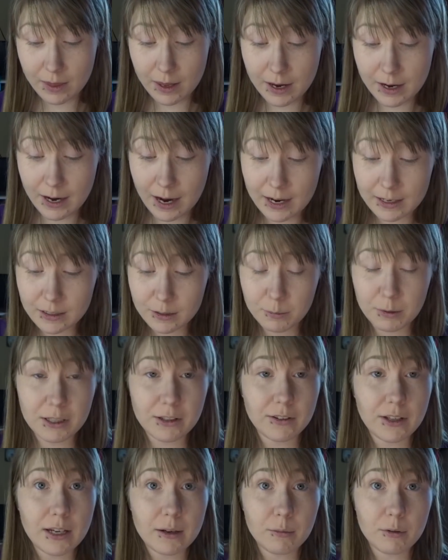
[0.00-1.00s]
it had to be
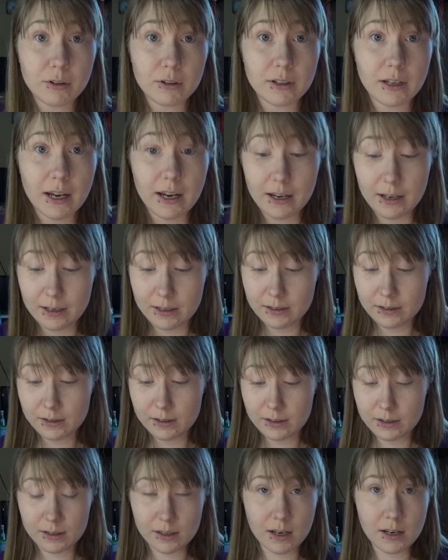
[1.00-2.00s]
labeled as
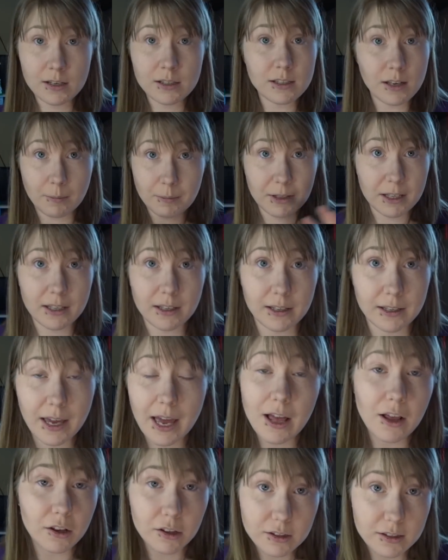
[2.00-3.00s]
something
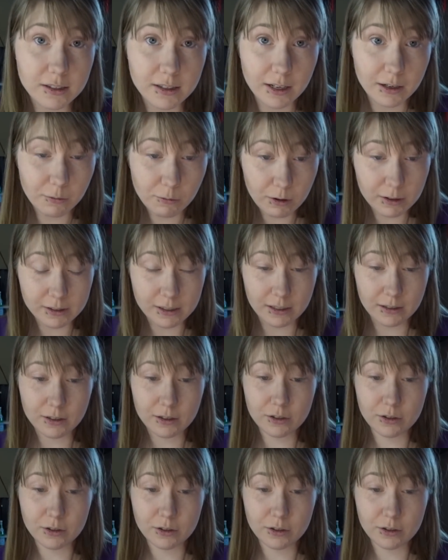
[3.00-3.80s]
else that it wasn't.